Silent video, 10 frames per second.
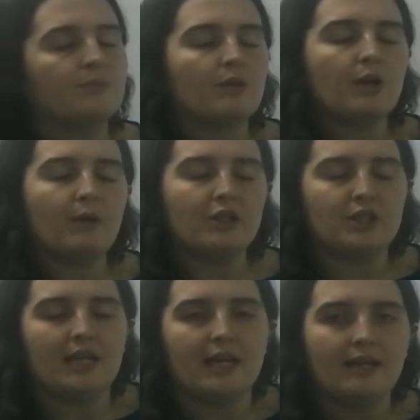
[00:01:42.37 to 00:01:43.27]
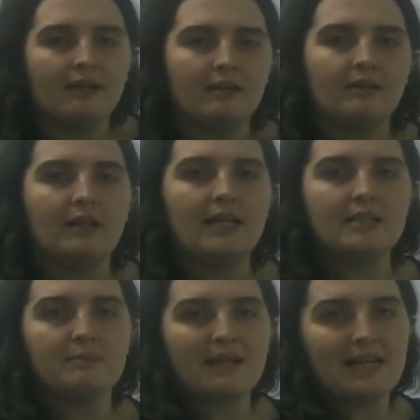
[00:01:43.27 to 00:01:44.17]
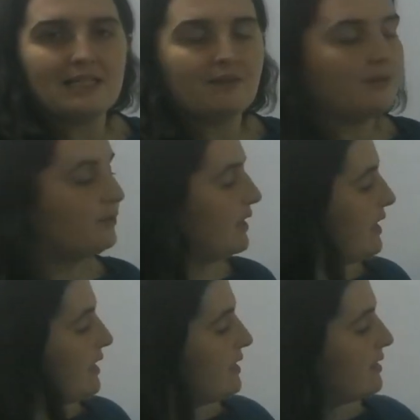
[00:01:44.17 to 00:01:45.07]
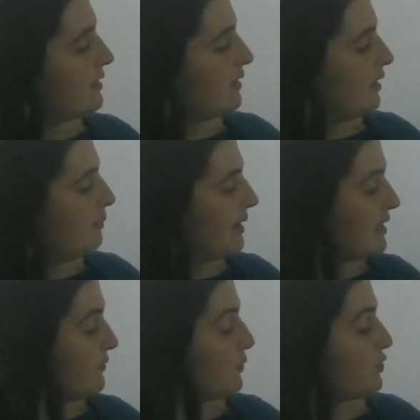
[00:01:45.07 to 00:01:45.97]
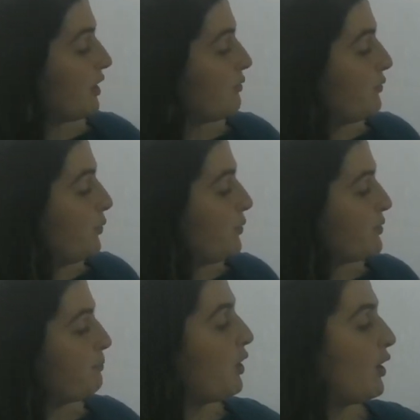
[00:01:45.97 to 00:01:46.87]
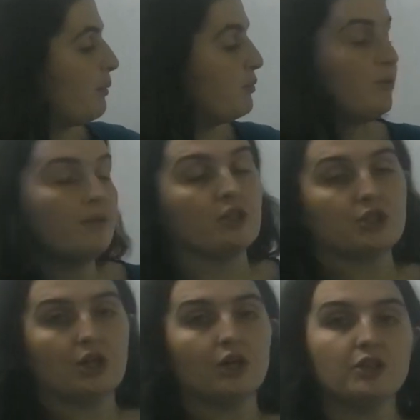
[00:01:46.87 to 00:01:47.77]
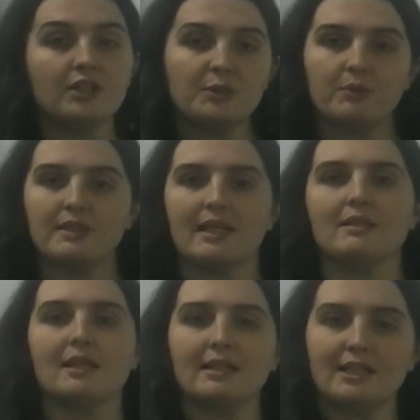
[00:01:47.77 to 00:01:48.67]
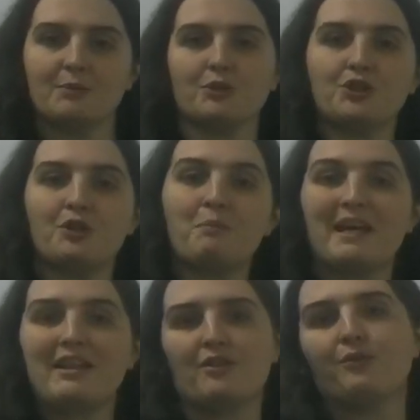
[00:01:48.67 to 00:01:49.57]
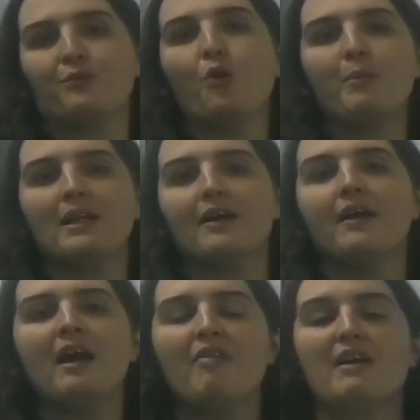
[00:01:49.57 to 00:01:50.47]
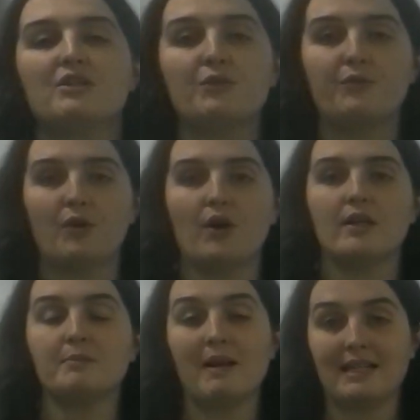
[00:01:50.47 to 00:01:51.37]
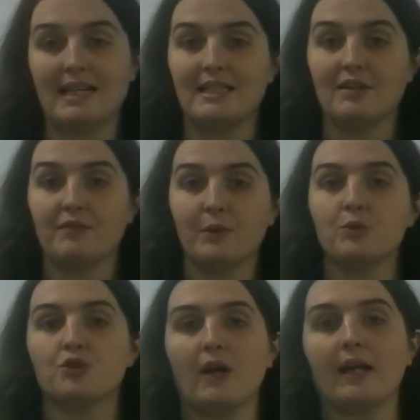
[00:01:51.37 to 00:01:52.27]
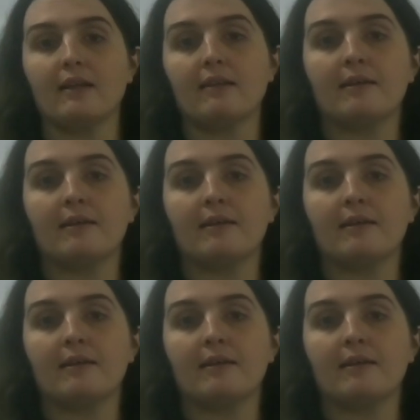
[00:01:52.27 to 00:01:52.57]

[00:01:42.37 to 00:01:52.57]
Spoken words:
equation here, it's the magnetic field is a magnetic field strength force per moving charge. This one sounds like this one should be the formula that defines magnetic field strength.